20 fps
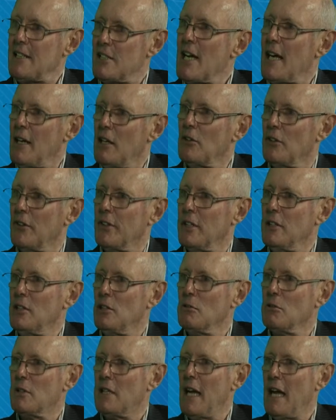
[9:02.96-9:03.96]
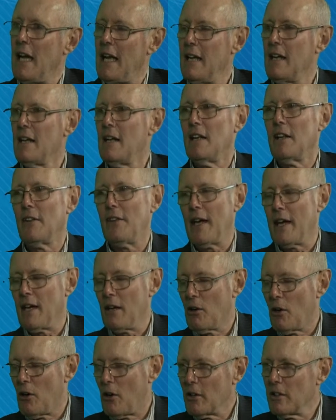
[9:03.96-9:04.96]
down the UK, they're
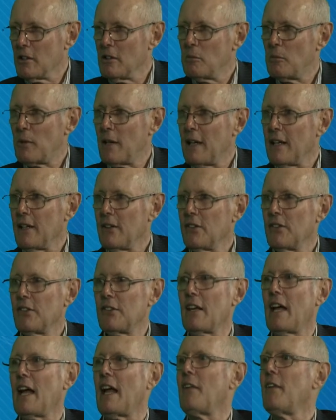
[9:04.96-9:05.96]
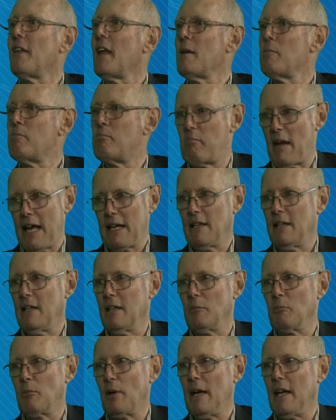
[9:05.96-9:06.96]
oil brands and they're
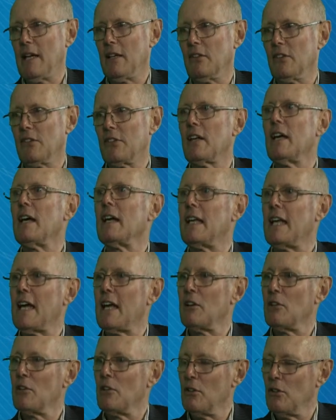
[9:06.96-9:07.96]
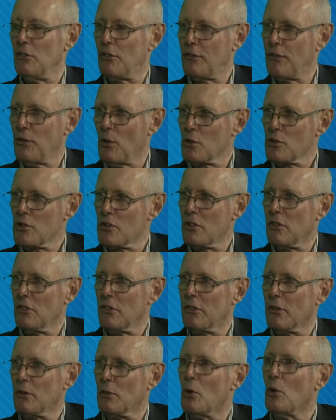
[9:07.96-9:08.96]
banking brands, again, whose
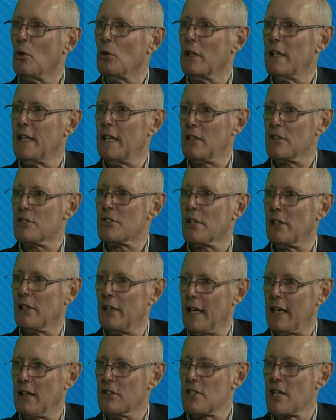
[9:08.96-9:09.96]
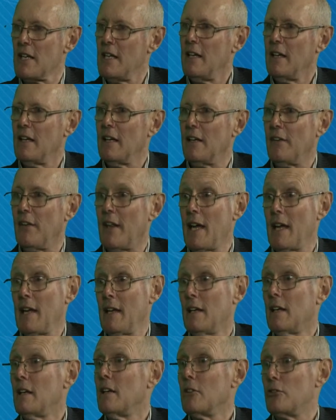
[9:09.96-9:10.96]
fortunes are all interlinked. And
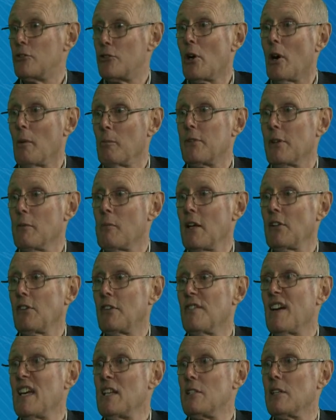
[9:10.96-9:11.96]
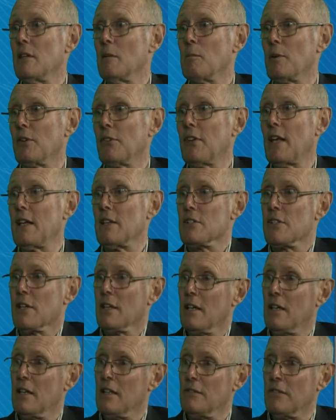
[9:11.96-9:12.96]
they dropped a massive 18%
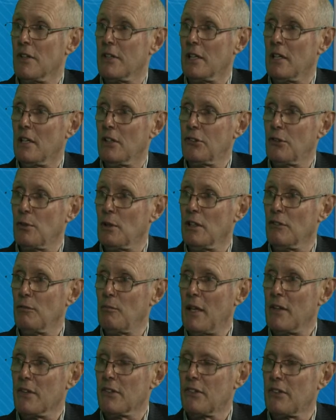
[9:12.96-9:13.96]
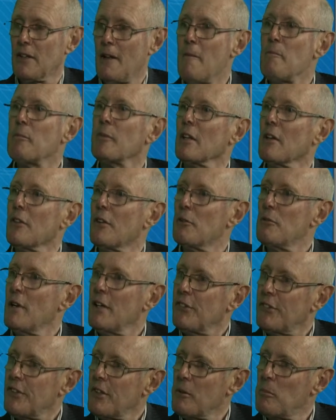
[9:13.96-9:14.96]
over the last 12 months. The
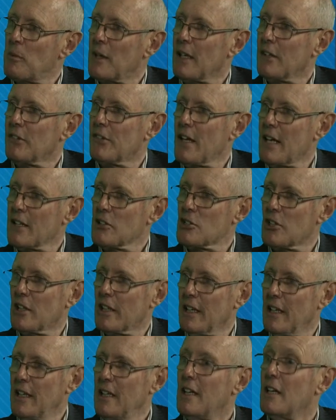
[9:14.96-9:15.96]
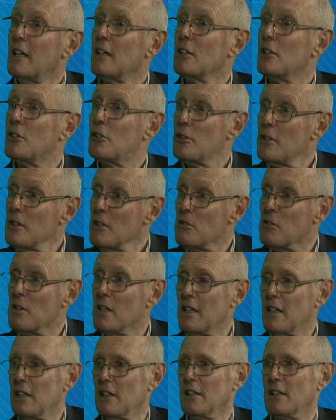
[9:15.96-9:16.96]
rest of the brands actually grew
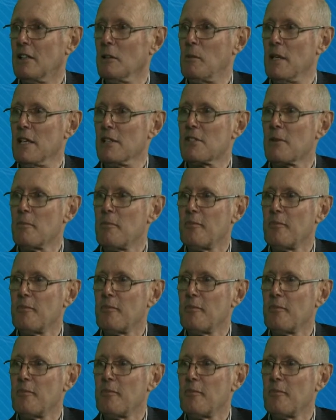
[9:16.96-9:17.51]
a little bit.